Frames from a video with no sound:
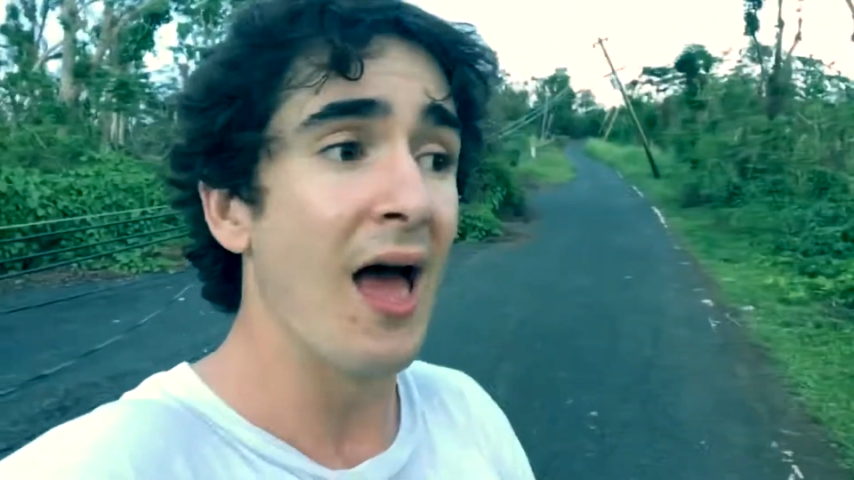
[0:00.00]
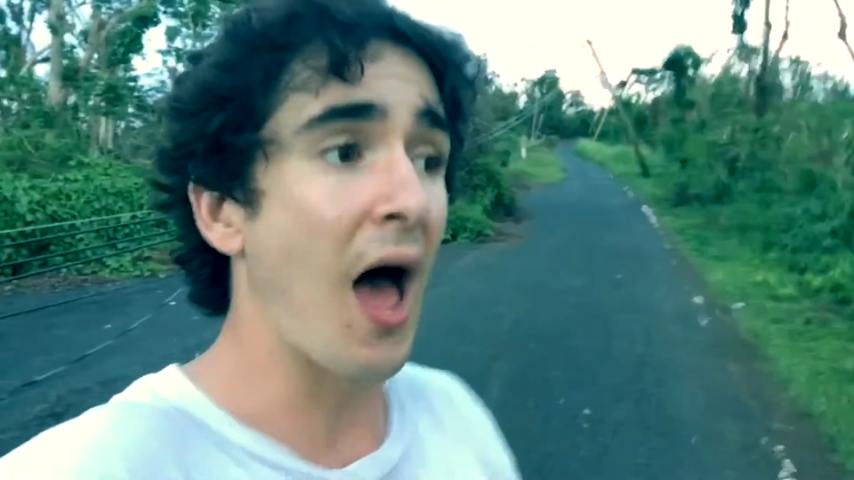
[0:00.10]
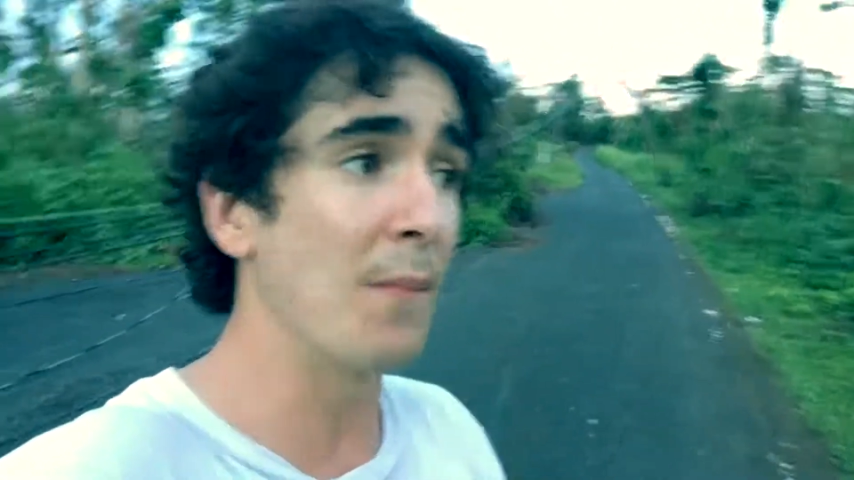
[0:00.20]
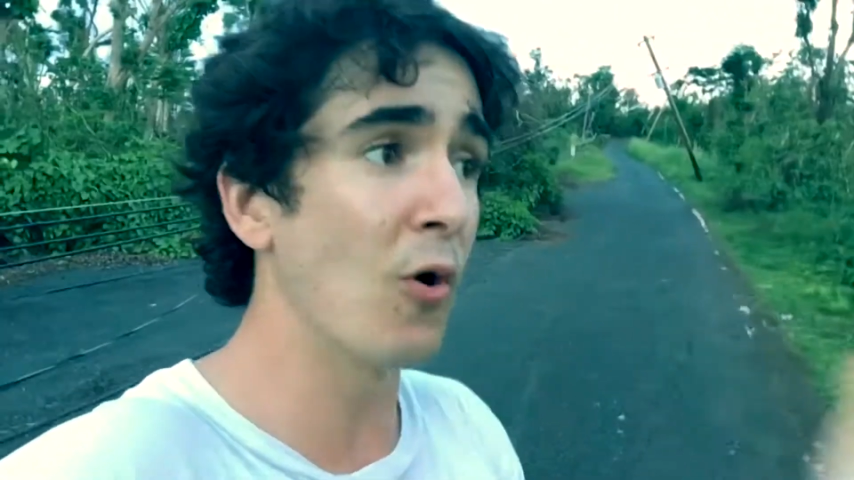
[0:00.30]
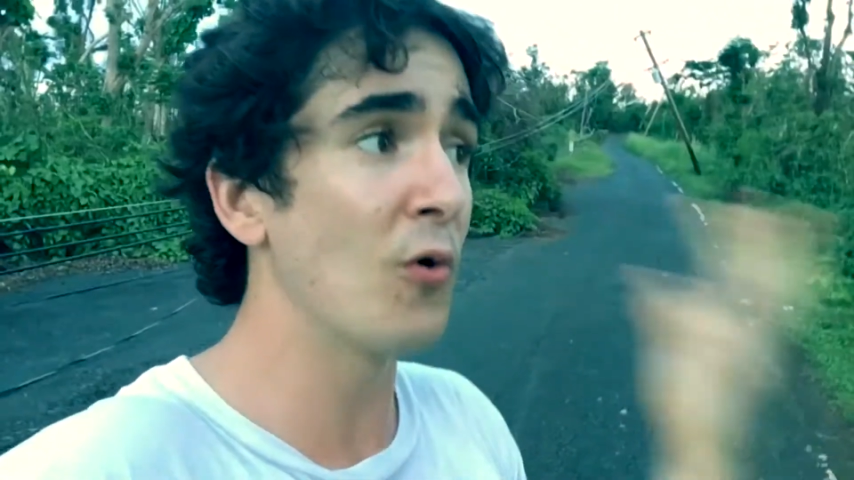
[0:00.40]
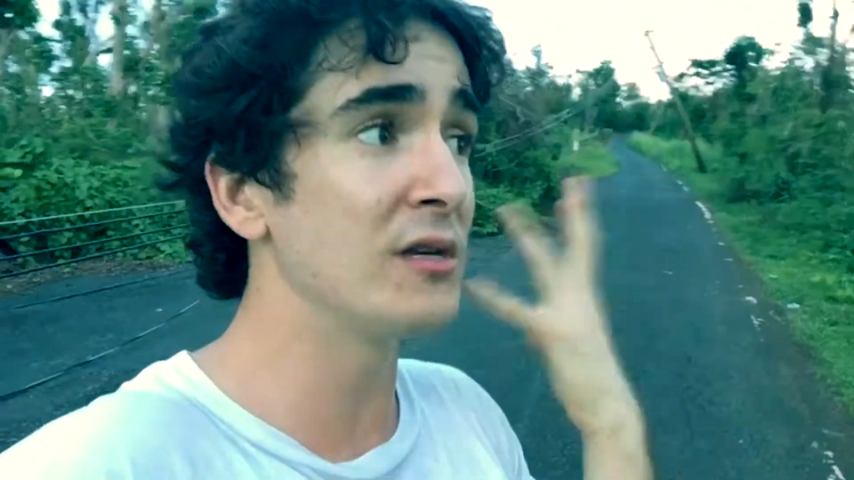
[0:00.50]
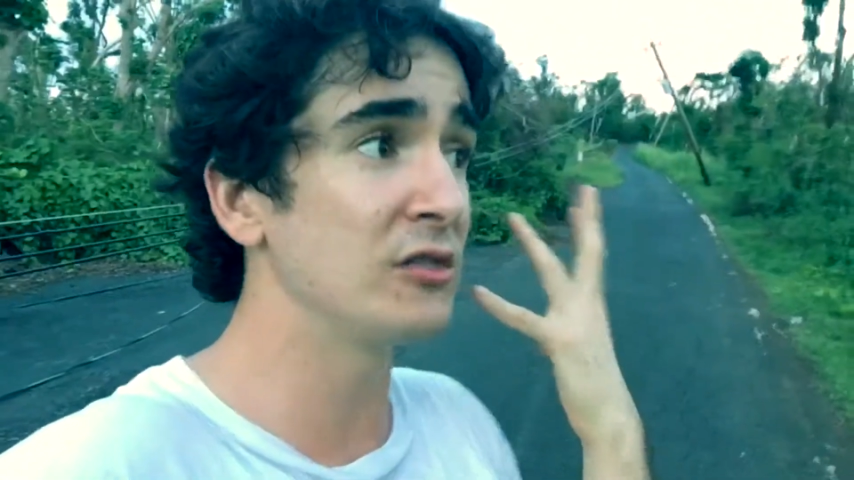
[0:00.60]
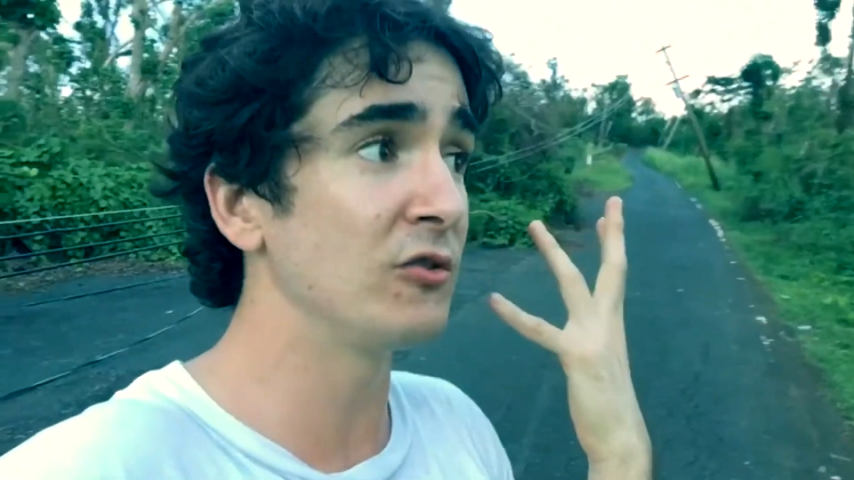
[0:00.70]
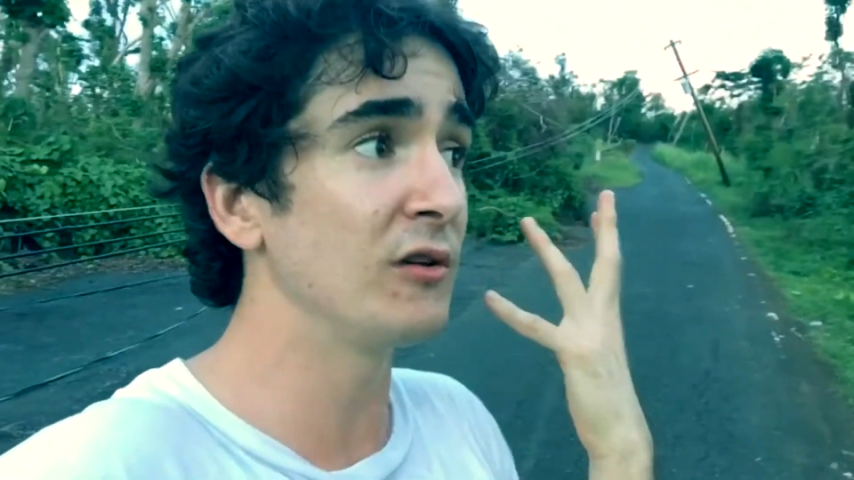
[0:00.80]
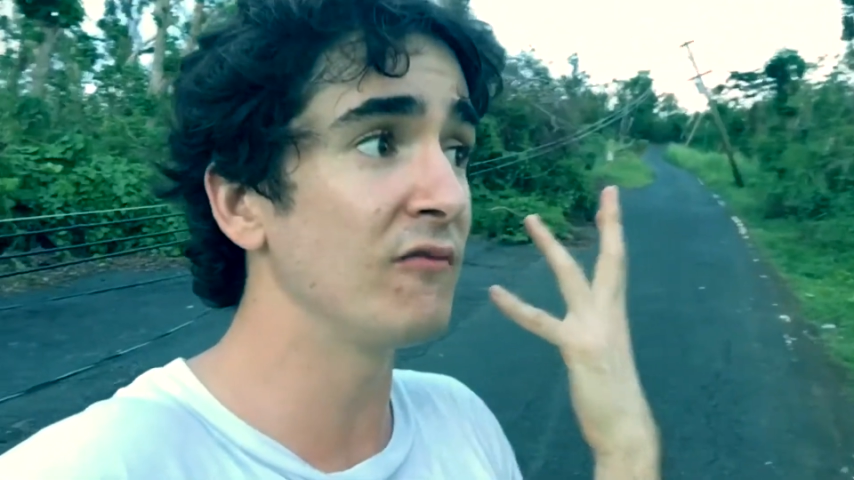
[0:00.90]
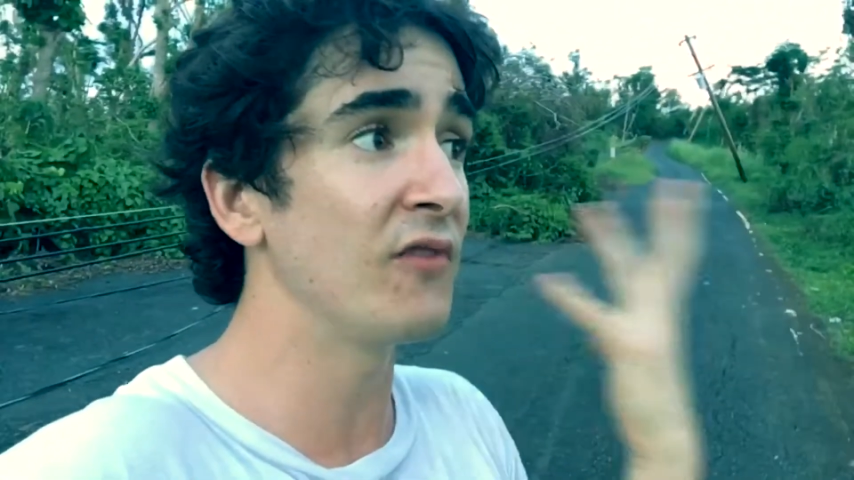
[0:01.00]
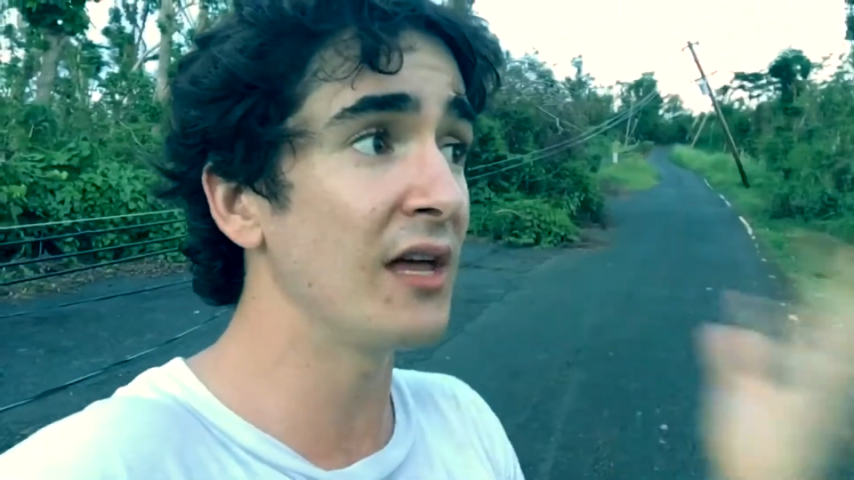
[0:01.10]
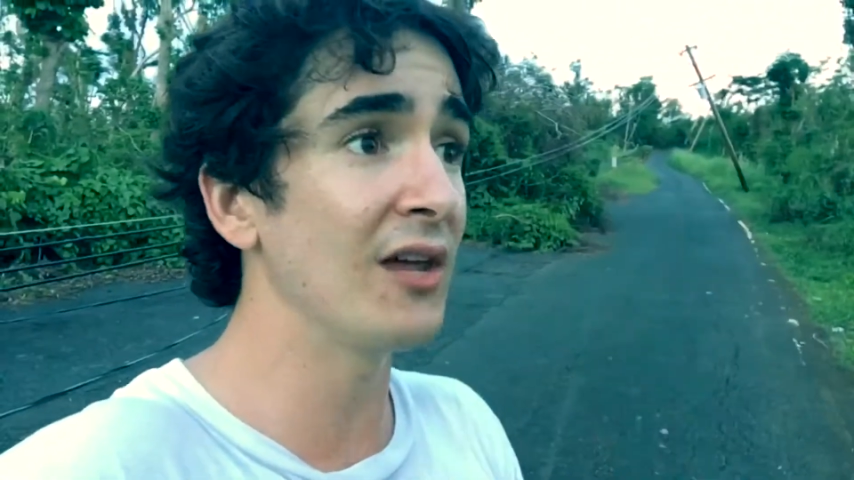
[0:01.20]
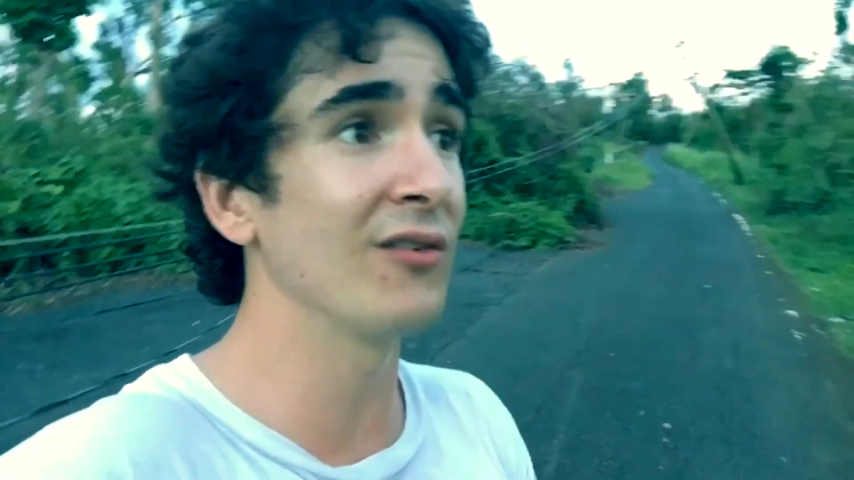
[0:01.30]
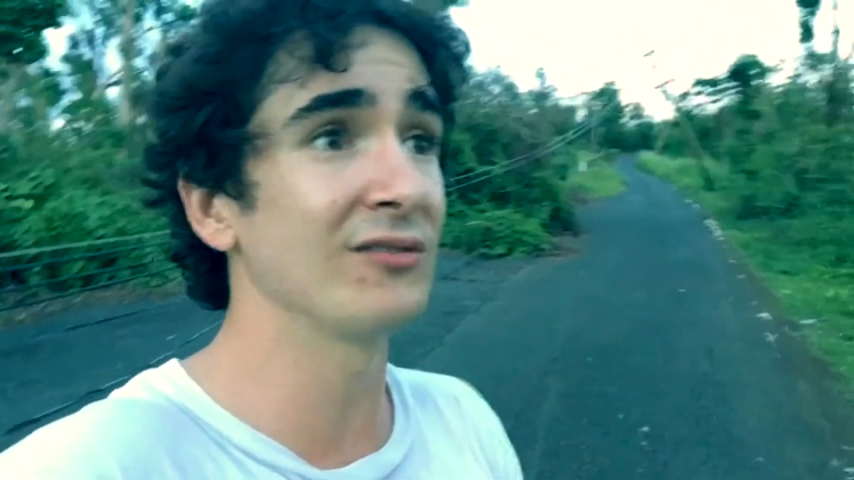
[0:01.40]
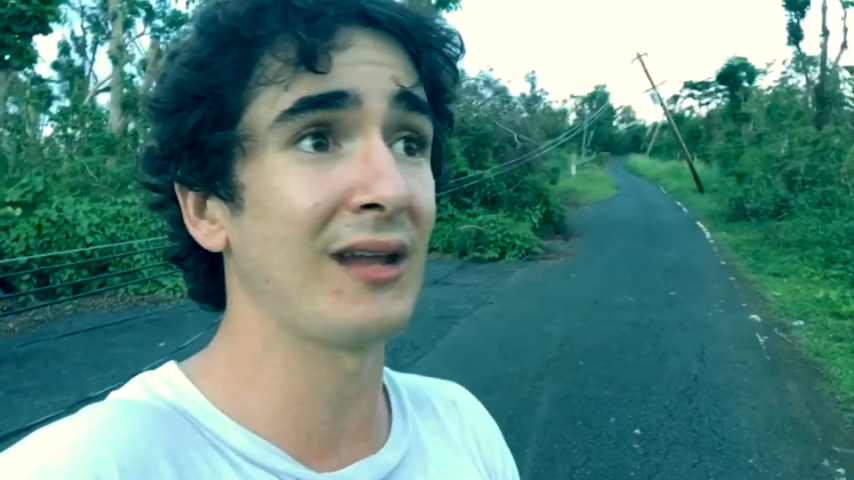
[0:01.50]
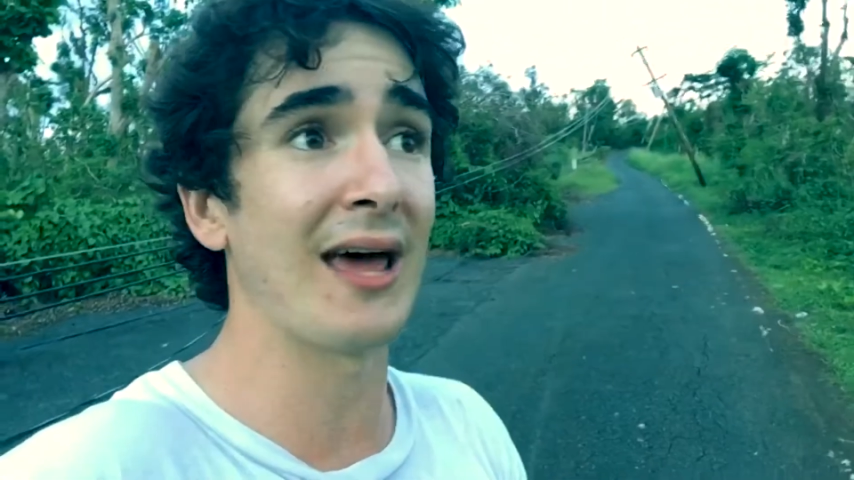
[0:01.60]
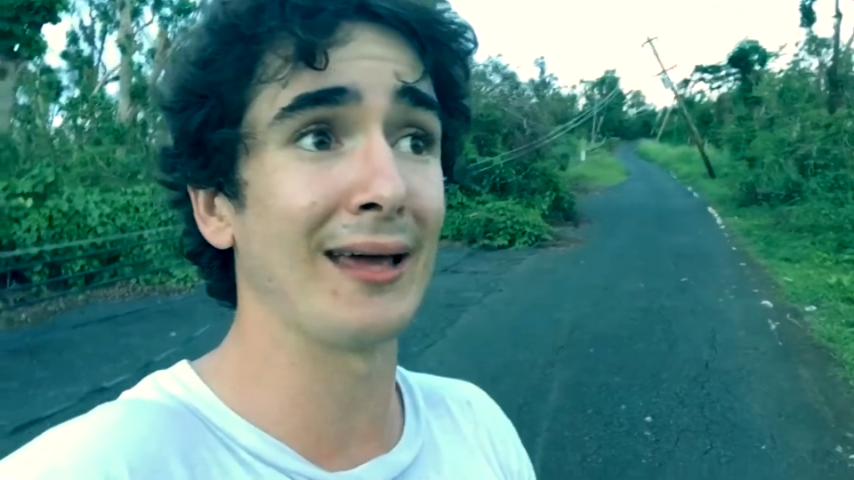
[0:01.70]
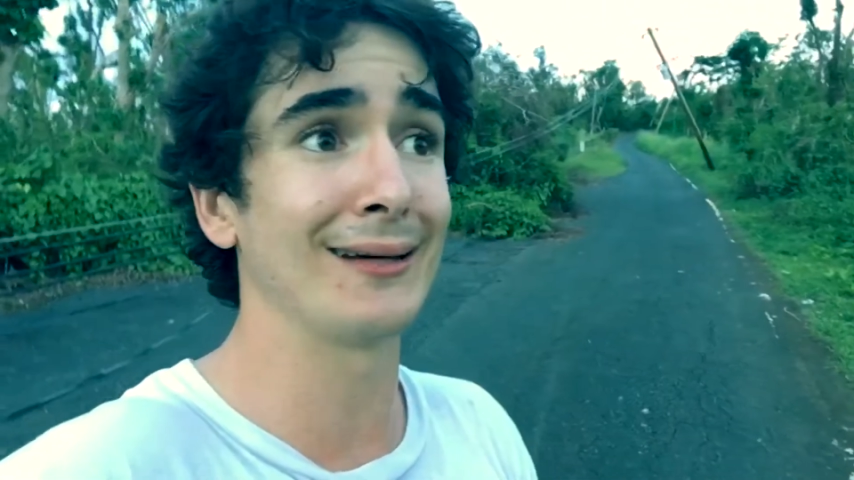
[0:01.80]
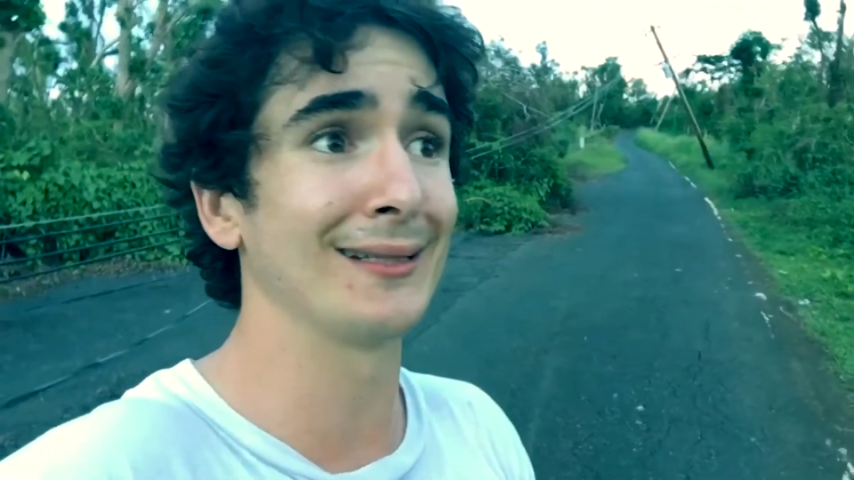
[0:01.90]
I'm always doing videos
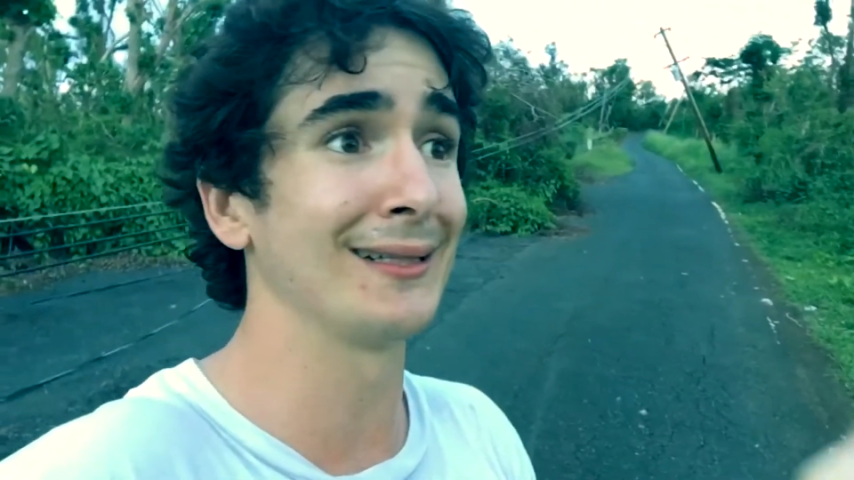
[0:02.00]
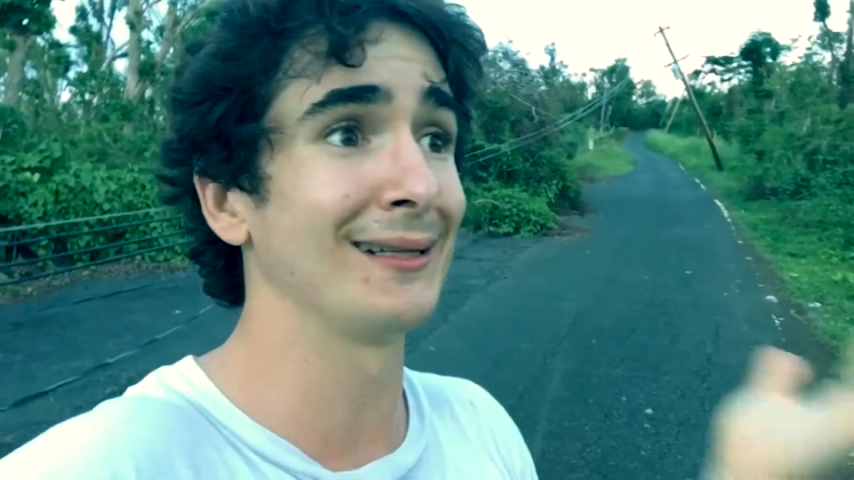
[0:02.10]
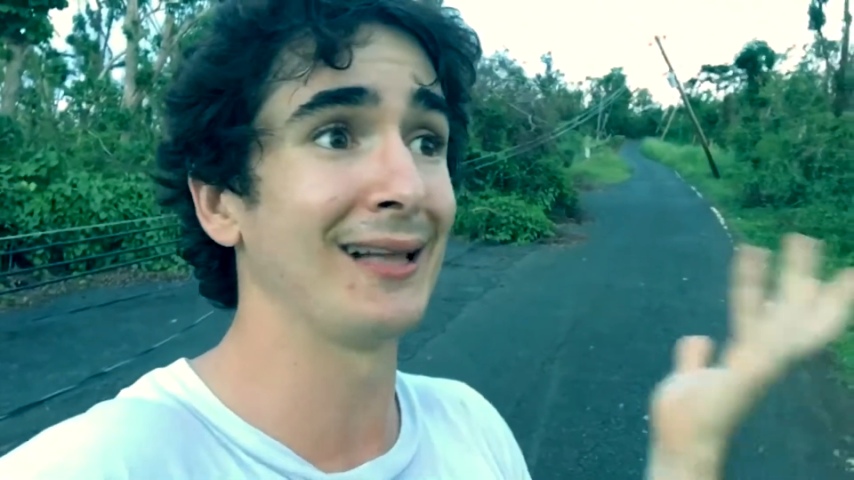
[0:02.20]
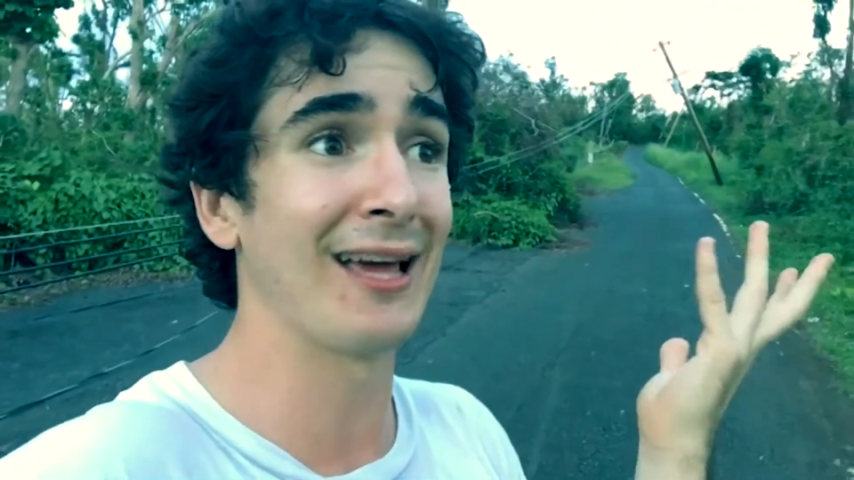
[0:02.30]
like uh,